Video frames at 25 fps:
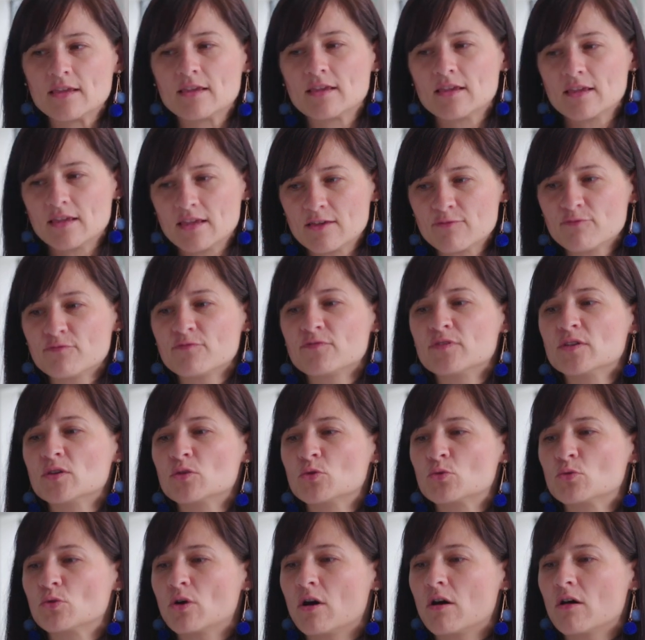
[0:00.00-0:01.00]
If
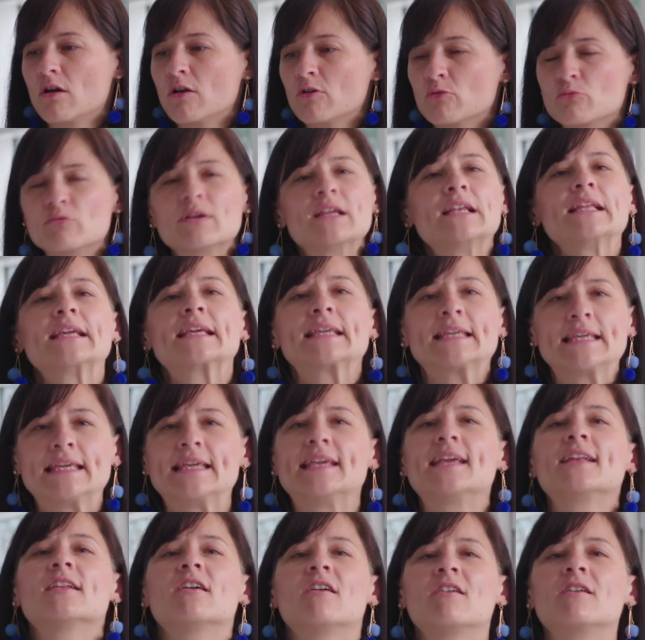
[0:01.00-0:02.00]
you are really
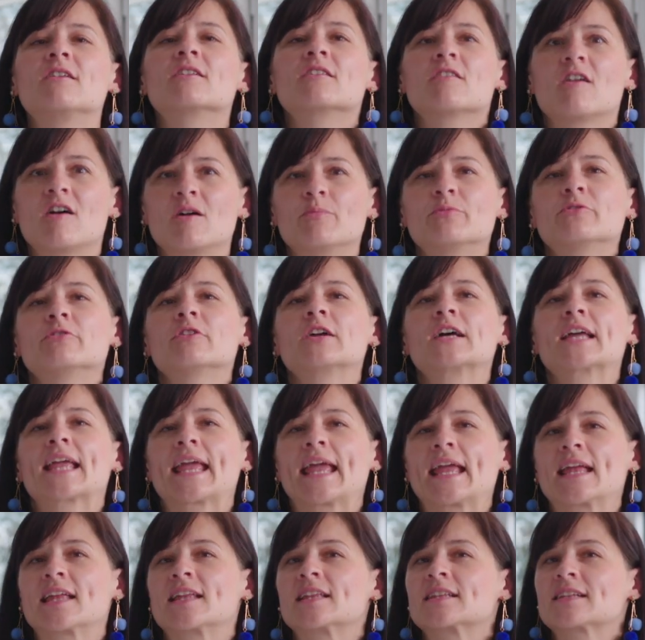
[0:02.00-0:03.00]
keen on opera
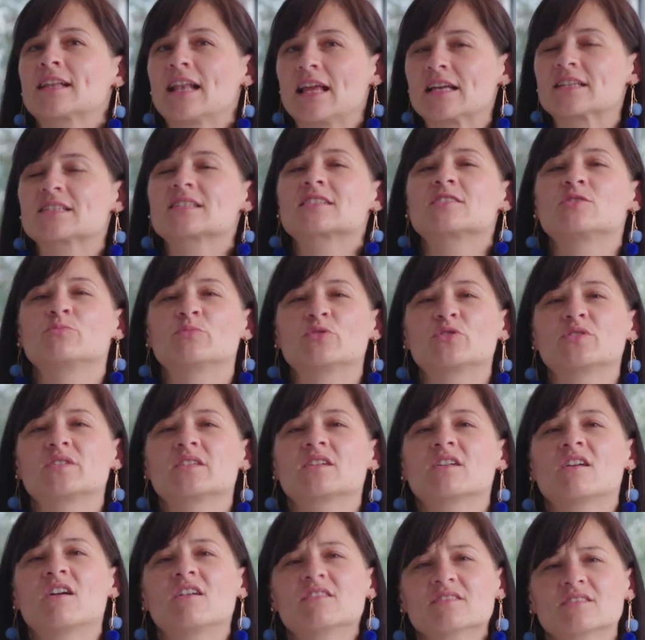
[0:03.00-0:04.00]
and classical
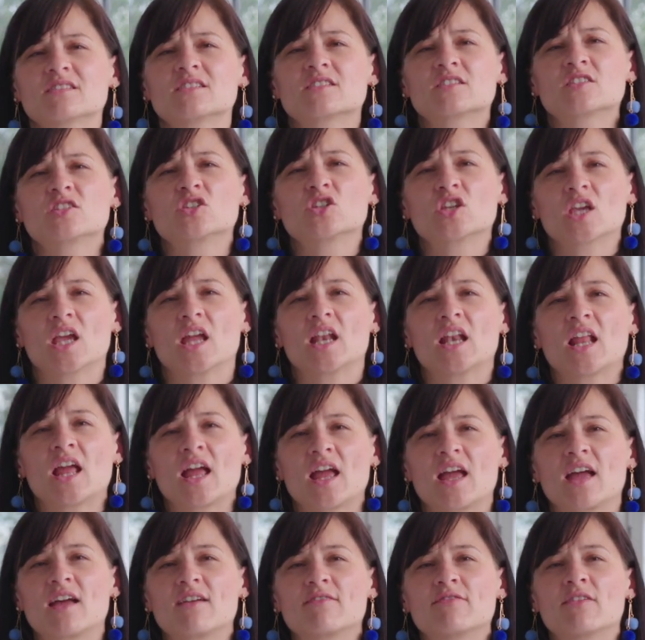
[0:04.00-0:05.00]
music concerts, you can
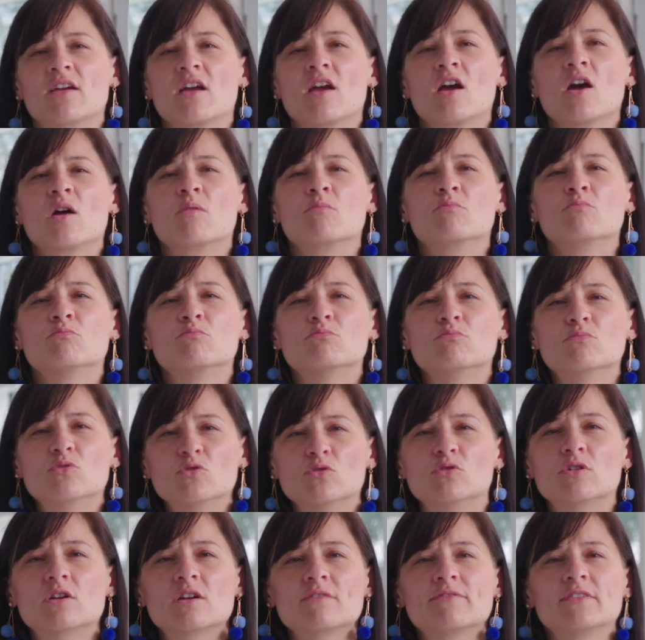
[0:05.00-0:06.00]
have
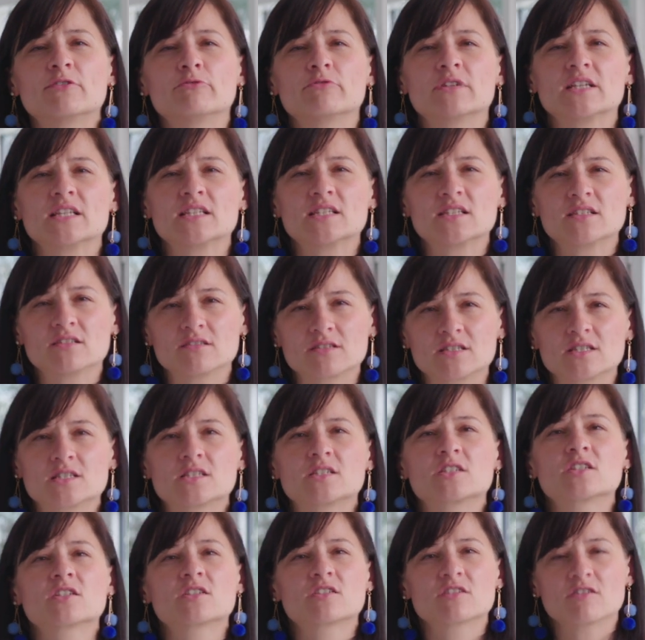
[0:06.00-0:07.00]
more of a
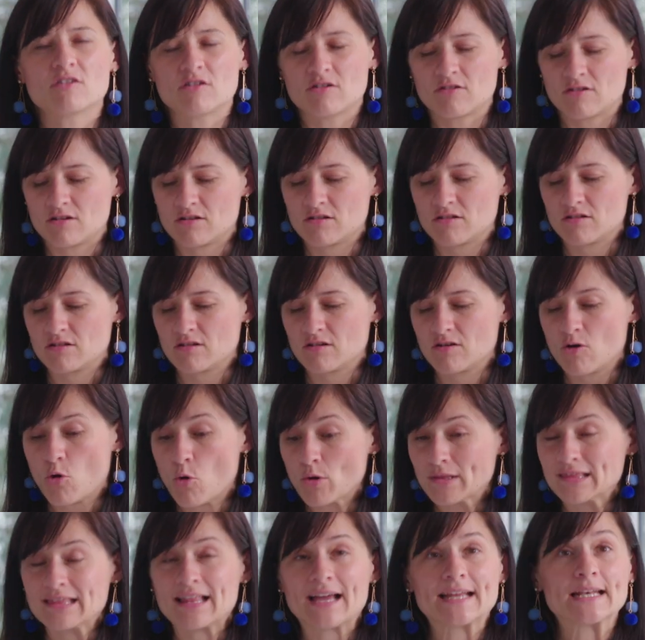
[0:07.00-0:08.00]
research
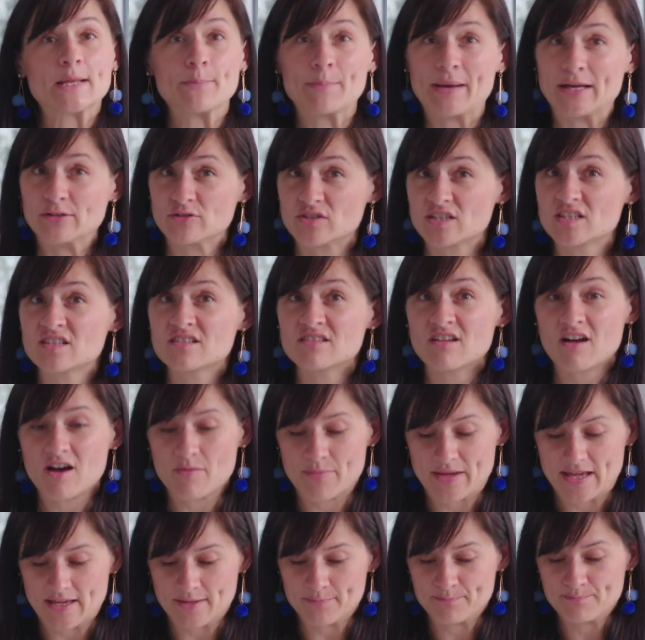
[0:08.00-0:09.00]
online about this
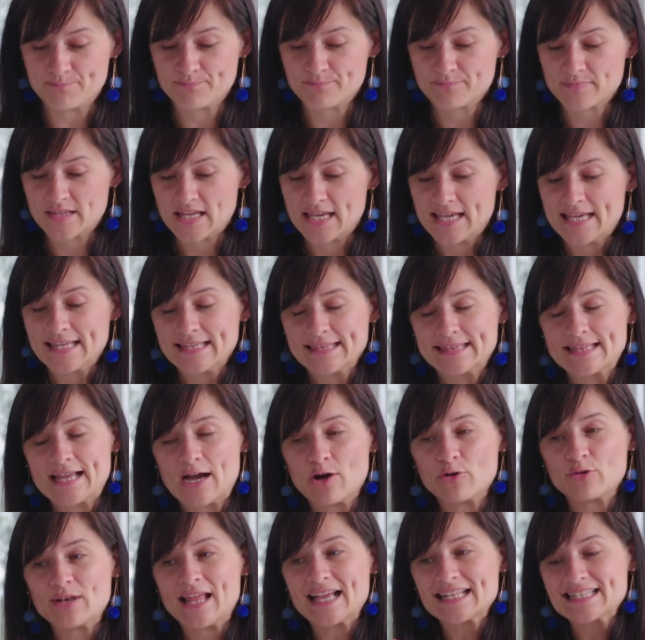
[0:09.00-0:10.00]
topic.
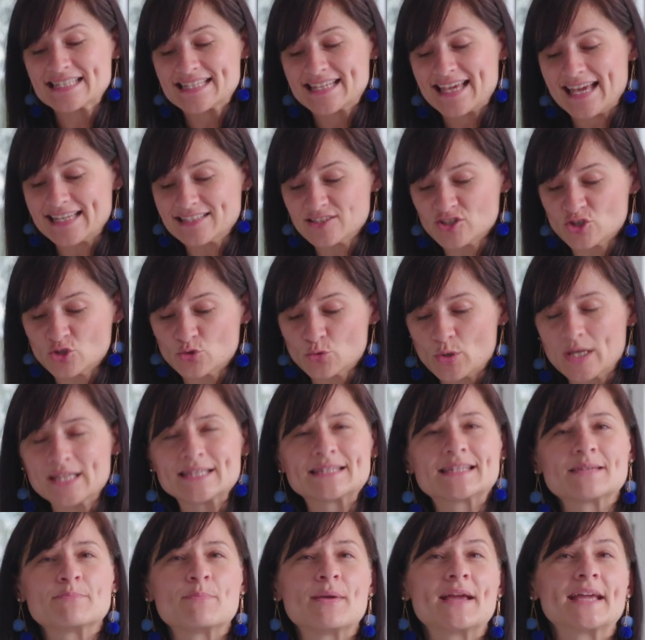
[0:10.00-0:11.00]
Now let's get to a
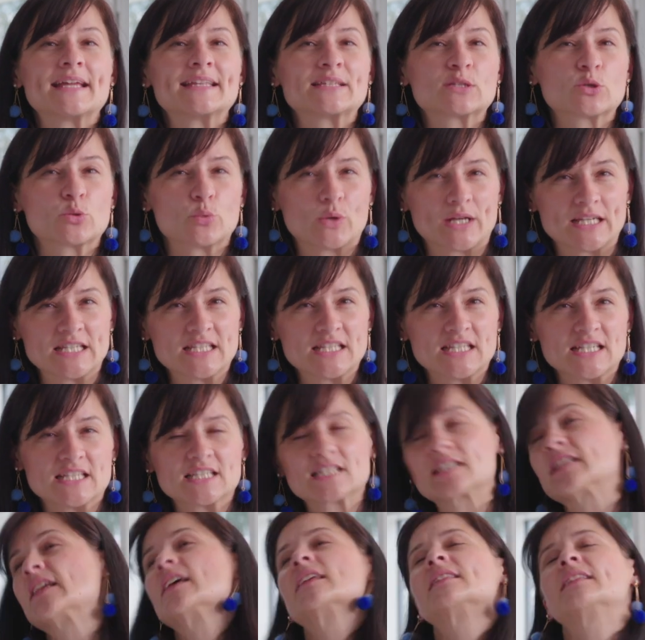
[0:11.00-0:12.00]
debate
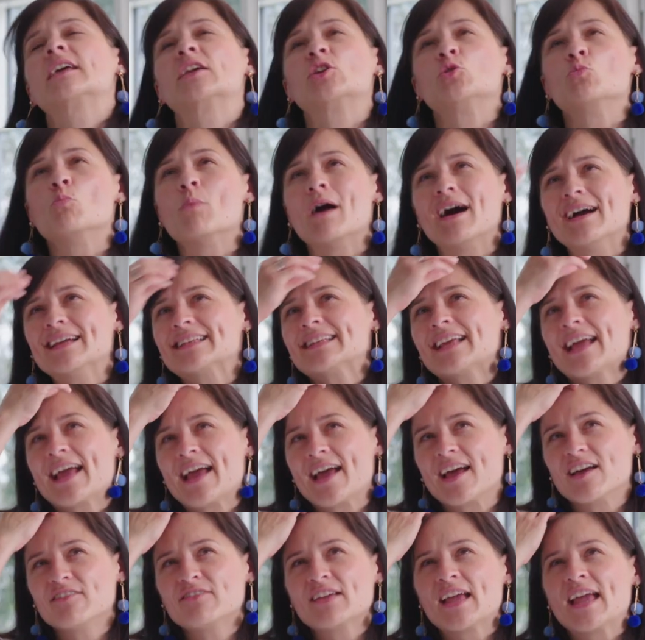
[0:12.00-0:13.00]
question that you might
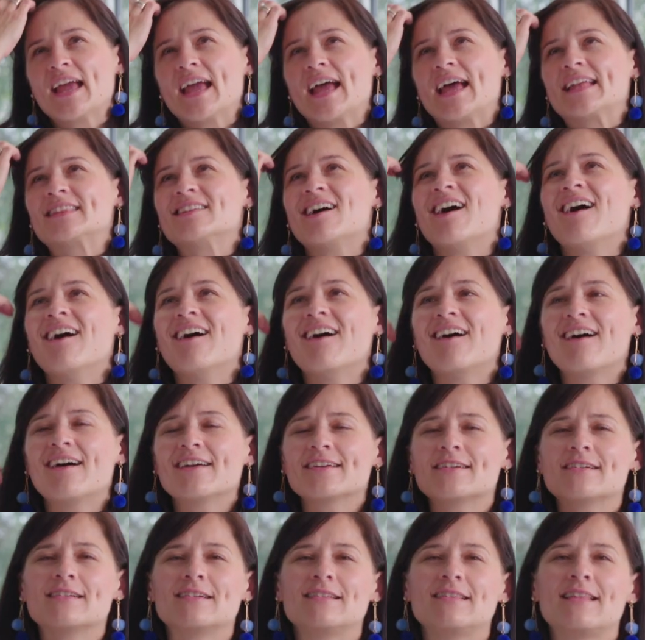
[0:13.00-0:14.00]
have at the
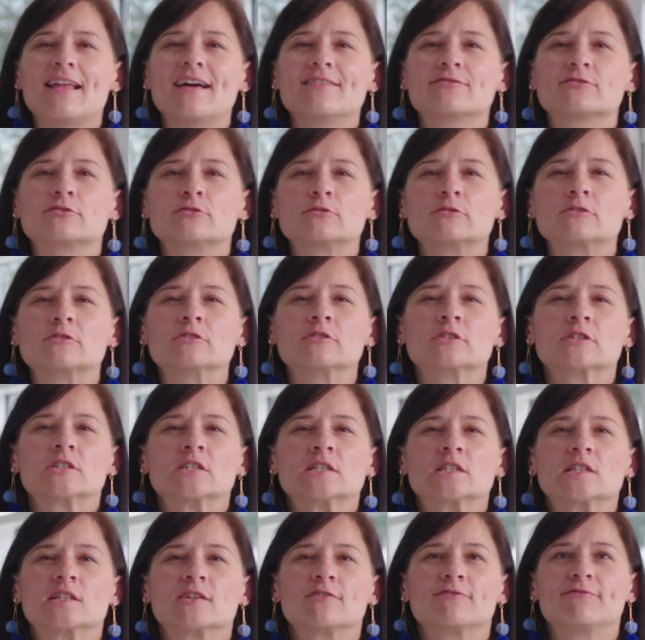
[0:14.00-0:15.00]
higher level
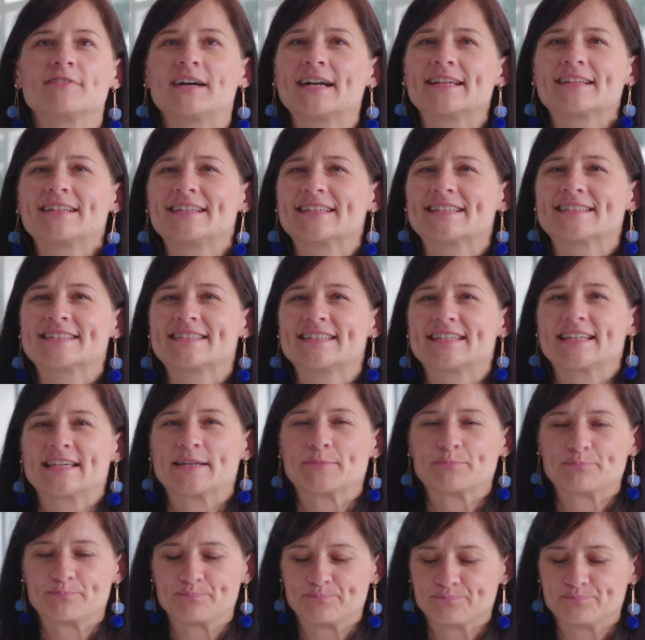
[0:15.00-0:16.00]
final exam.